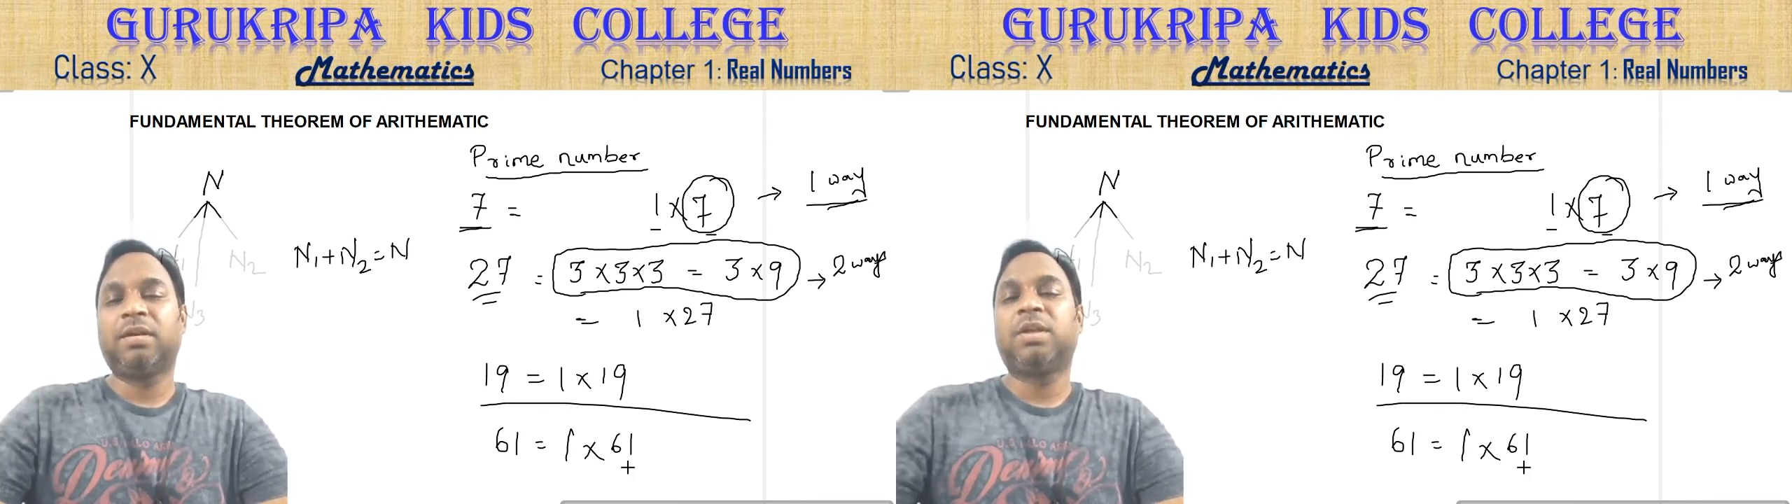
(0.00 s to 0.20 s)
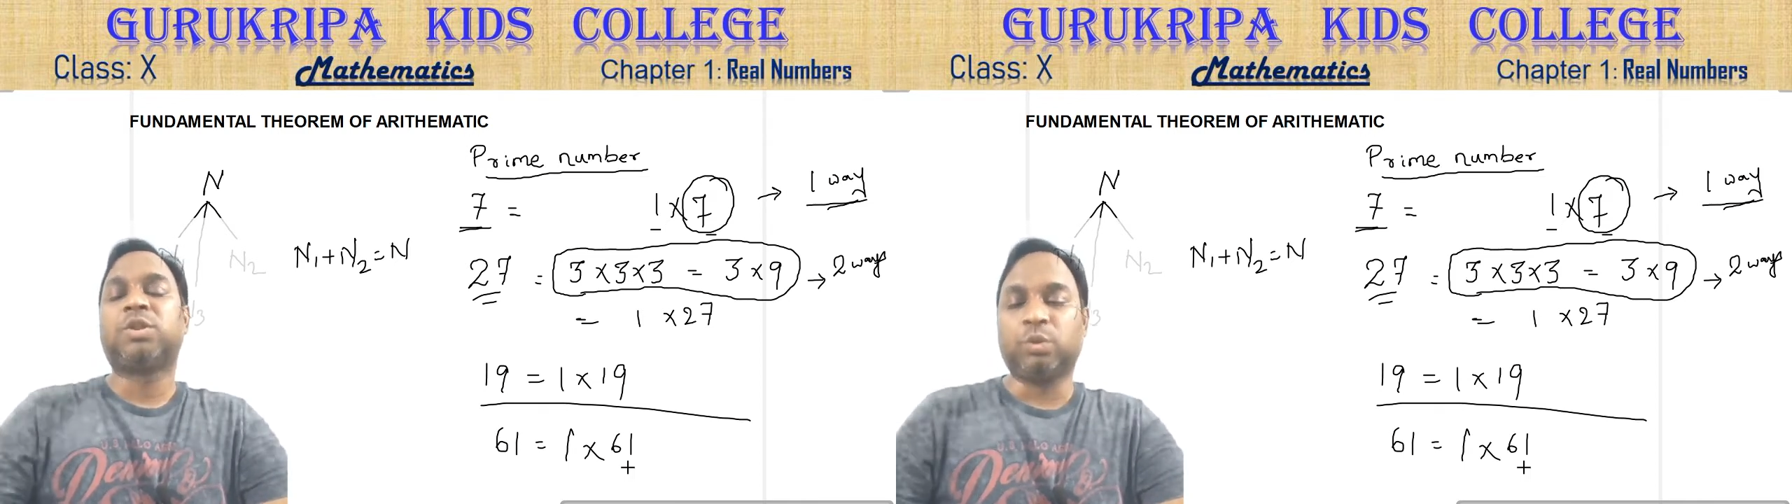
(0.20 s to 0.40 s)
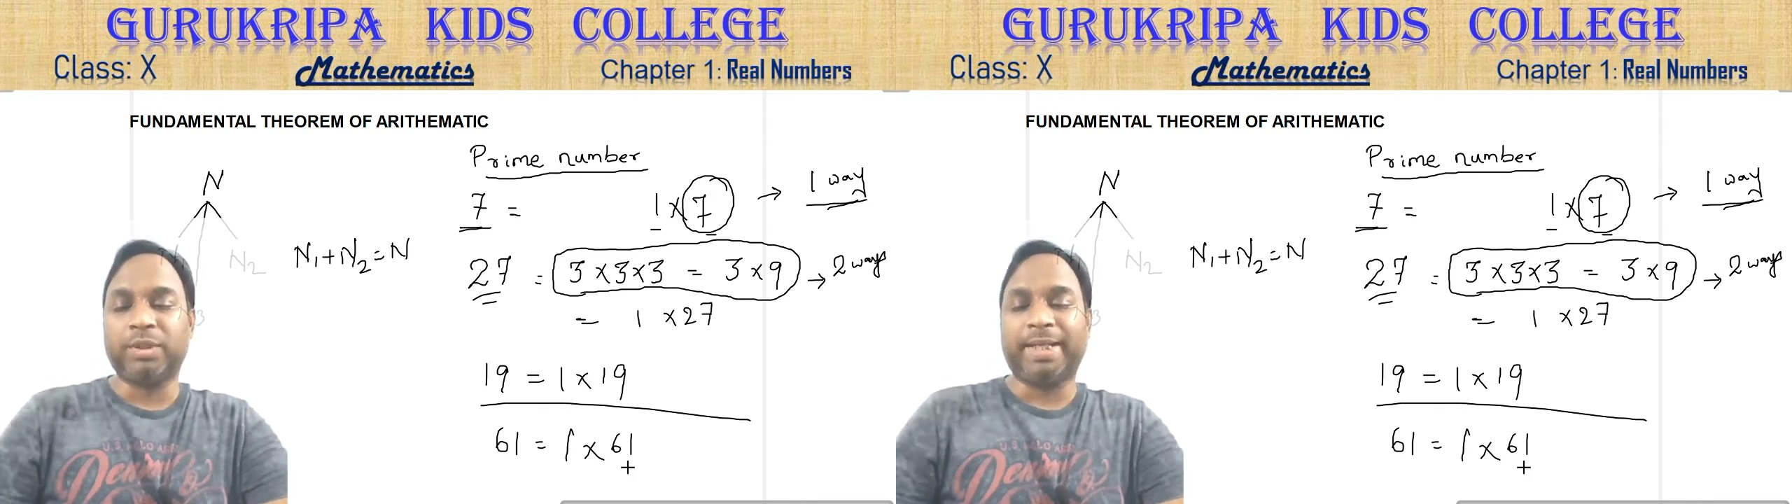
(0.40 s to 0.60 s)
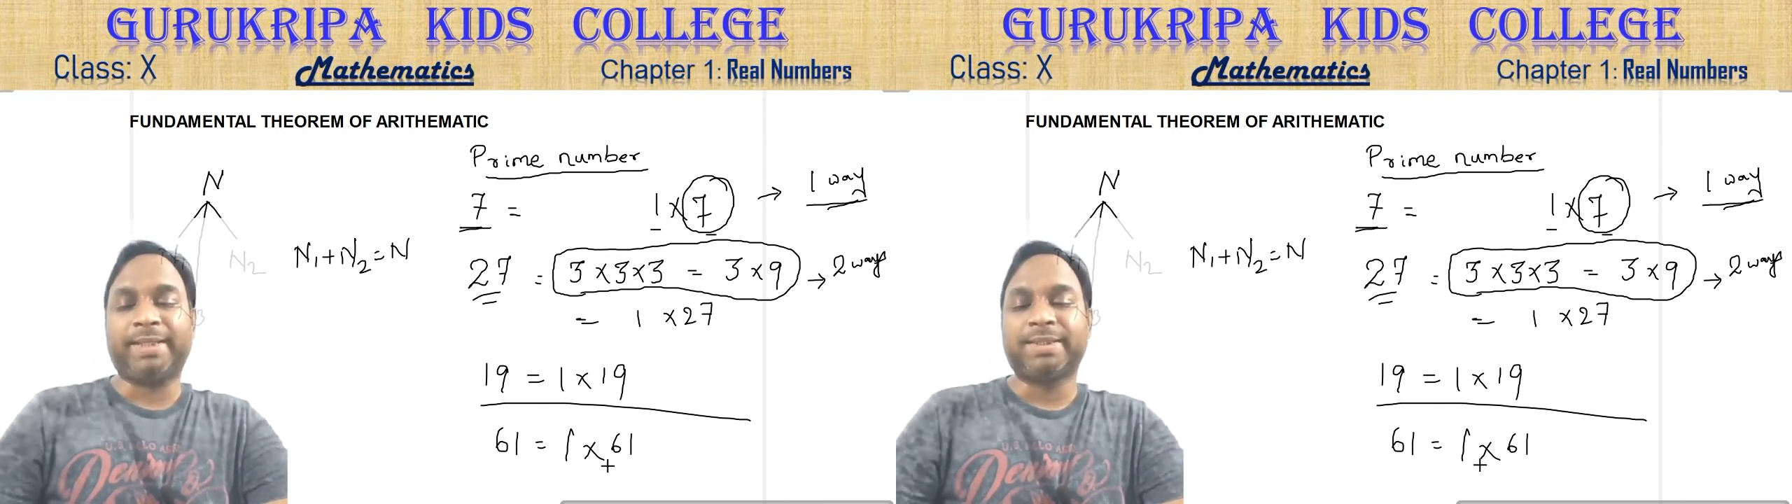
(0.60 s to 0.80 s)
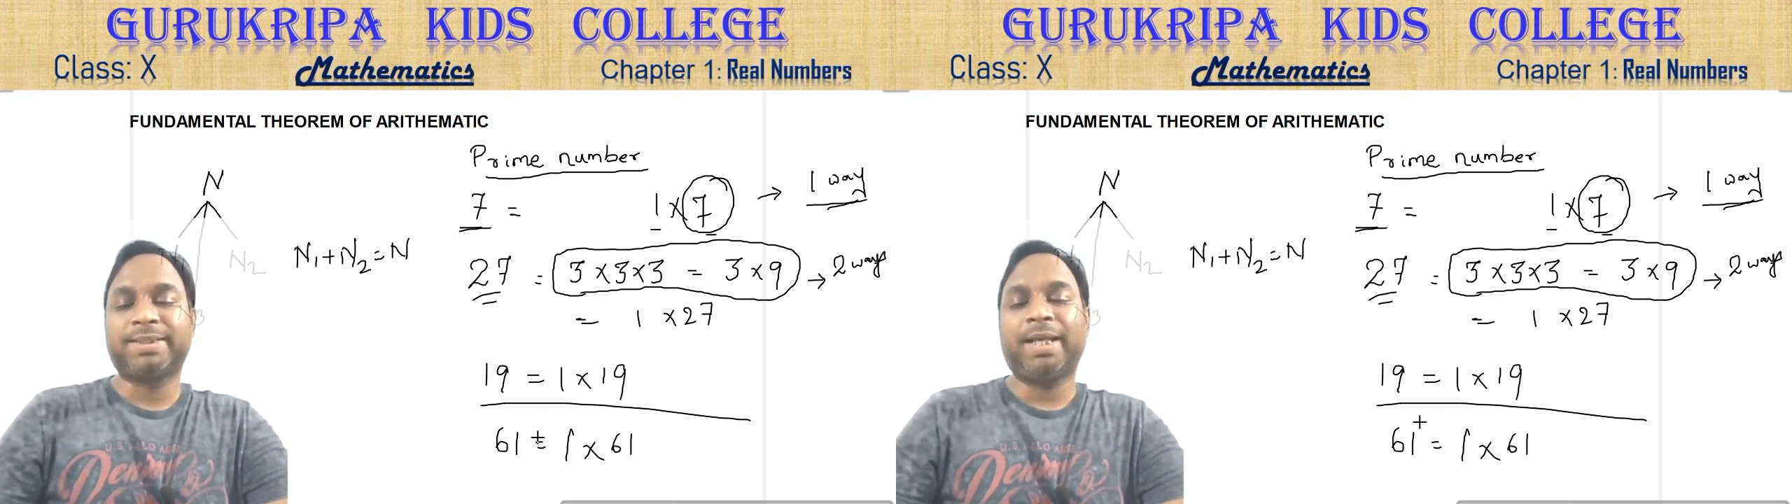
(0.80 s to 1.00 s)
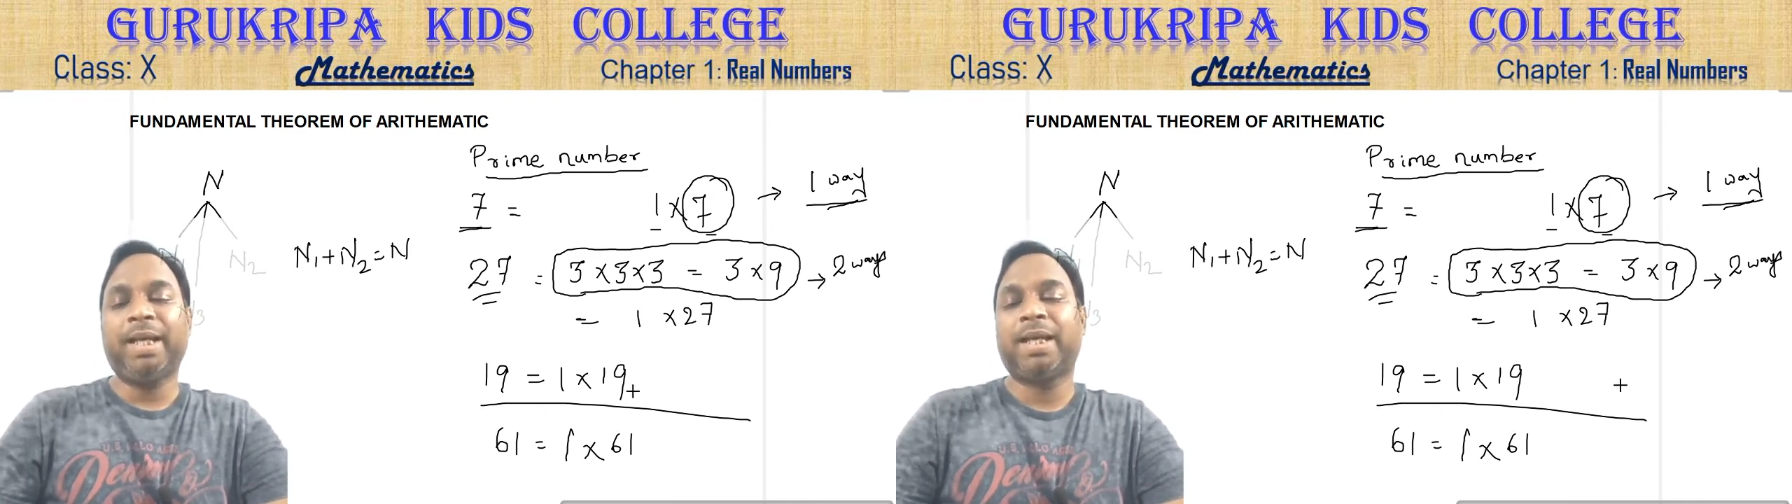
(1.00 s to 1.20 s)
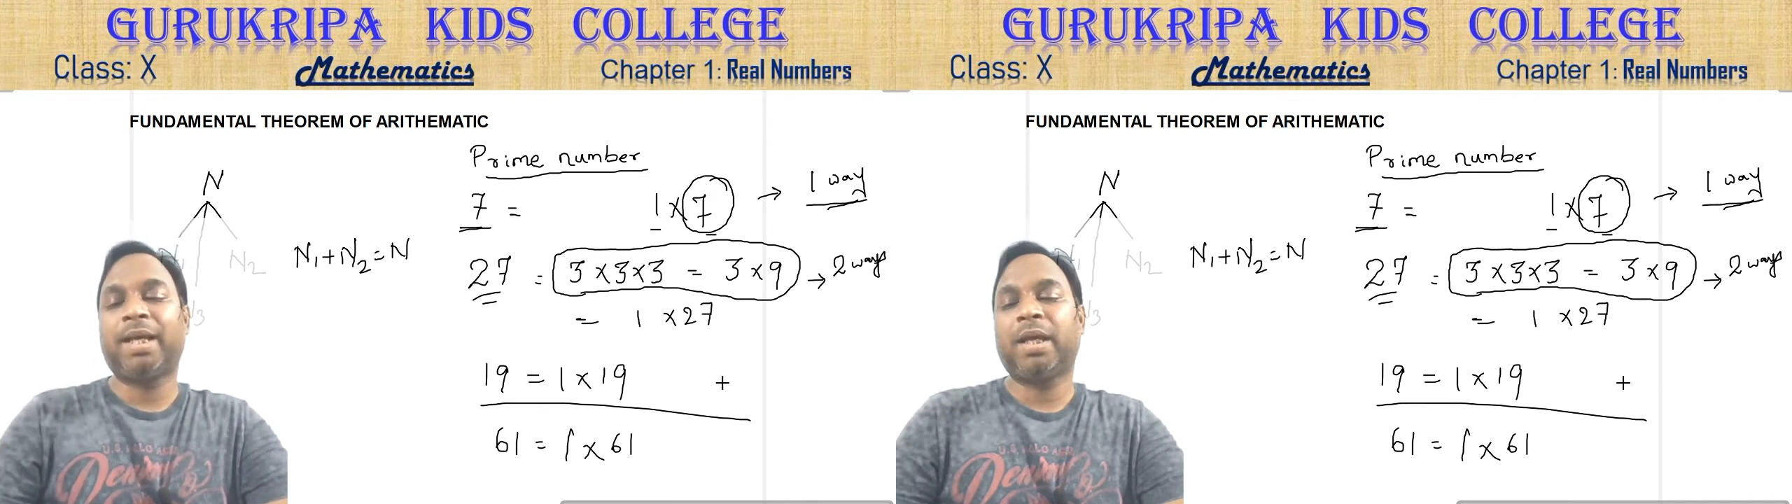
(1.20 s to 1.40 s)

So that is a